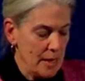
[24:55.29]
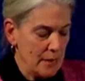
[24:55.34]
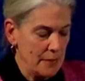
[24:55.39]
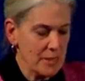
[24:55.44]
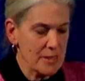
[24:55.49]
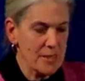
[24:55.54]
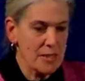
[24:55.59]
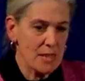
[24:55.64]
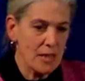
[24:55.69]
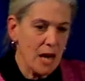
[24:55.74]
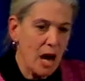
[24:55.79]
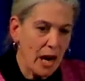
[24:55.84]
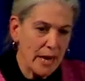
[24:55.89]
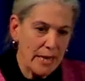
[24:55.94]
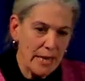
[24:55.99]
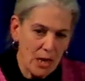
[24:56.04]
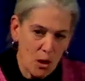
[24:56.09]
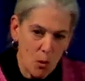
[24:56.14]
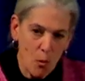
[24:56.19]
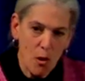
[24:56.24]
this
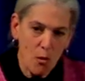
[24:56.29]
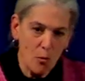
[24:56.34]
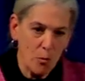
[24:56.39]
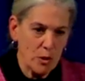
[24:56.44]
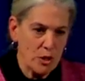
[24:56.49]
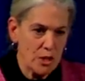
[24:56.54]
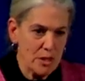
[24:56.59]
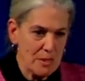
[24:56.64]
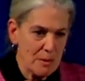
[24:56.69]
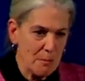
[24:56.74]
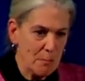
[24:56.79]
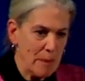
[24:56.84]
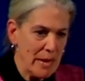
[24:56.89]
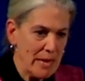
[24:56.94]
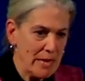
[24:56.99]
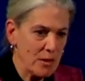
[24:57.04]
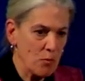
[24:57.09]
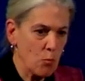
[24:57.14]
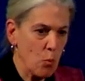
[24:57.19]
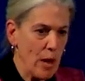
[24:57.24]
tiny quote, which is
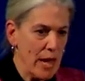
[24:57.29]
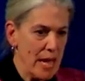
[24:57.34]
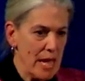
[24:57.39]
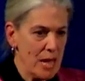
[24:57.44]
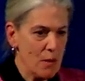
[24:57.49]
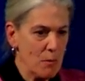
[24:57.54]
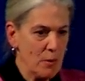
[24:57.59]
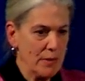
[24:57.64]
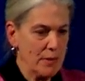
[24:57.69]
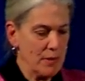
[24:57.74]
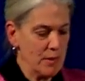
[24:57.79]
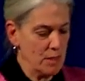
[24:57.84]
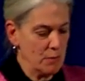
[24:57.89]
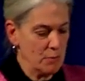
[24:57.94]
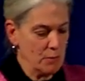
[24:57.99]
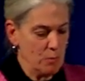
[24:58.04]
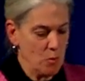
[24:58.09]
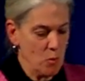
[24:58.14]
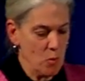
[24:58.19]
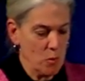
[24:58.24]
embedded way within the
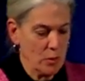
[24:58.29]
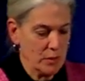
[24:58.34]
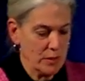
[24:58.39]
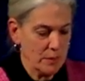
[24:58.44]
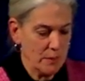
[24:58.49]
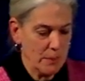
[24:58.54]
report,